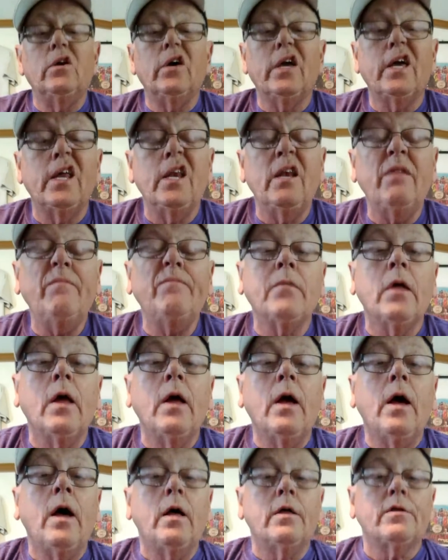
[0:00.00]
looking
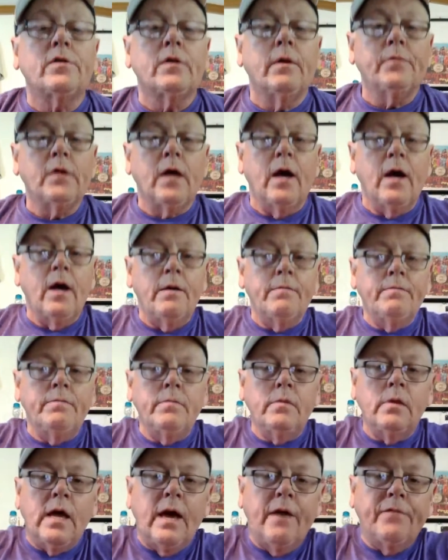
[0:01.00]

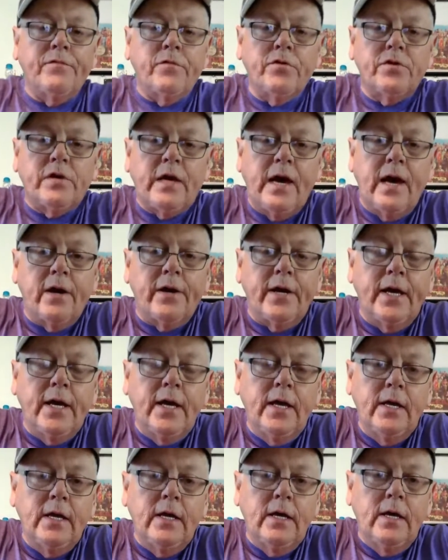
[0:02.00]
sometime after
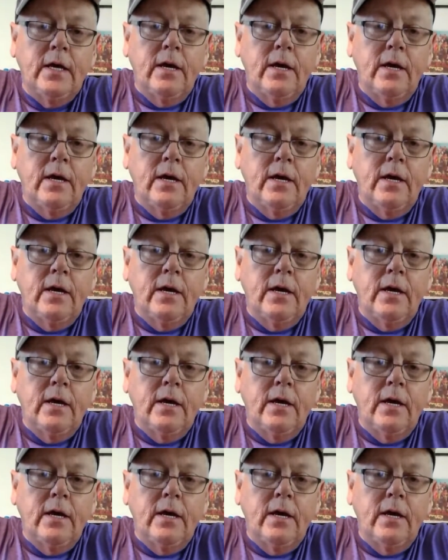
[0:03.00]
Saturday,